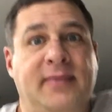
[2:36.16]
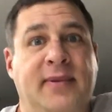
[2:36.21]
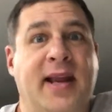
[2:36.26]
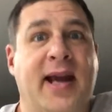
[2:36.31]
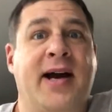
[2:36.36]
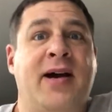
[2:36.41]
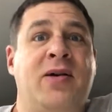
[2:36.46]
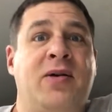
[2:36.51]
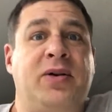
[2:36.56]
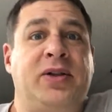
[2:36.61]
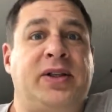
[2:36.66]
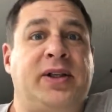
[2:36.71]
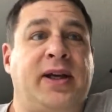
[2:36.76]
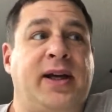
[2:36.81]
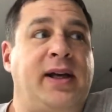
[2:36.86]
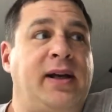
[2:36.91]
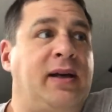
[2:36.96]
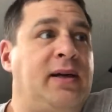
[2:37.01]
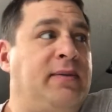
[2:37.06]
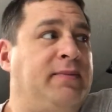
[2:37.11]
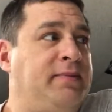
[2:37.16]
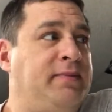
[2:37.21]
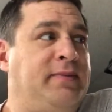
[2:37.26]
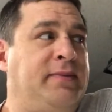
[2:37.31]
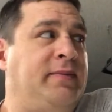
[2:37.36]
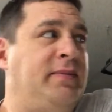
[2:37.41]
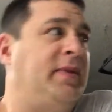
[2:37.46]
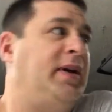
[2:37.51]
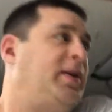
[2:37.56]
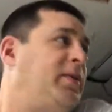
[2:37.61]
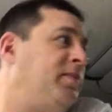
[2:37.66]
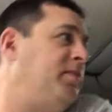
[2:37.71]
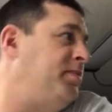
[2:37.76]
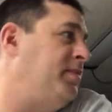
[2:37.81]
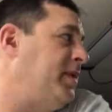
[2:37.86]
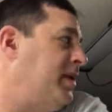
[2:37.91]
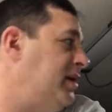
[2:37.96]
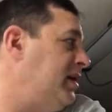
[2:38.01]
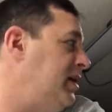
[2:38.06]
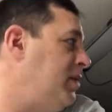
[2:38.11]
Now it's like I
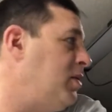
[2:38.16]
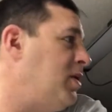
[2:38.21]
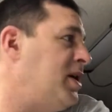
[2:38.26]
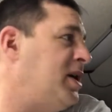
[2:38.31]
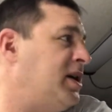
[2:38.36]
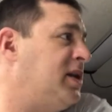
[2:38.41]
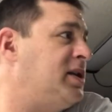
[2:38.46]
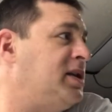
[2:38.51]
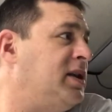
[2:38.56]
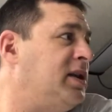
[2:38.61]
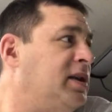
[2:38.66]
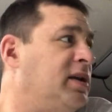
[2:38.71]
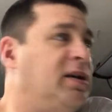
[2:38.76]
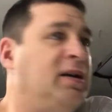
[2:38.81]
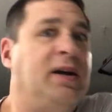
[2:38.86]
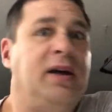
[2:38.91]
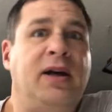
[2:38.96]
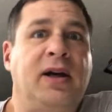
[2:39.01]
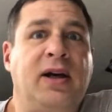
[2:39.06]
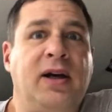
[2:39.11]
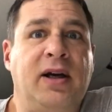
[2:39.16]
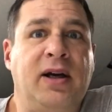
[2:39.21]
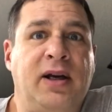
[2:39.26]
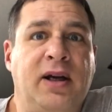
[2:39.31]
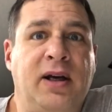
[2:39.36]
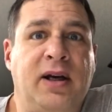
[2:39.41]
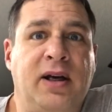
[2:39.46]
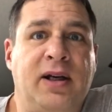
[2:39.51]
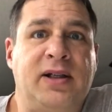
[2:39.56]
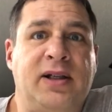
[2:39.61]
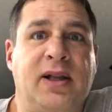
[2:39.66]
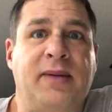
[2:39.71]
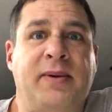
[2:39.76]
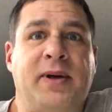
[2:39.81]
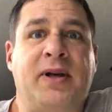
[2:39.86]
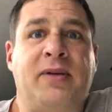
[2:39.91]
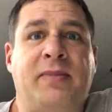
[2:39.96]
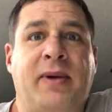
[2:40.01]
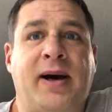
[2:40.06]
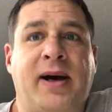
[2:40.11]
barely walk to to the
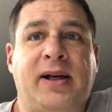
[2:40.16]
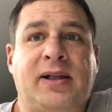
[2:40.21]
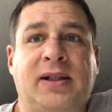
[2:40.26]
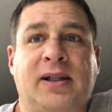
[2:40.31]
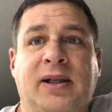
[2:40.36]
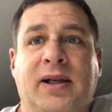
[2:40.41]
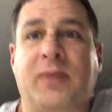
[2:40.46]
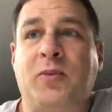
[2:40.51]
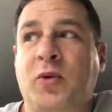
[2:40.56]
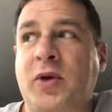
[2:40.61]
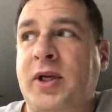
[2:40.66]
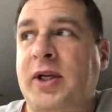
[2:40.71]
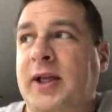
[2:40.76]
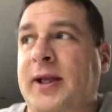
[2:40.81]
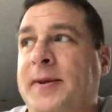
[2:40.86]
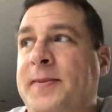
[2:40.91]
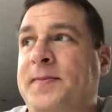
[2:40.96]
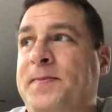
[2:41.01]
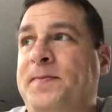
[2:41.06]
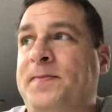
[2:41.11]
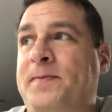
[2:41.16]
mailbox, and I'm winded.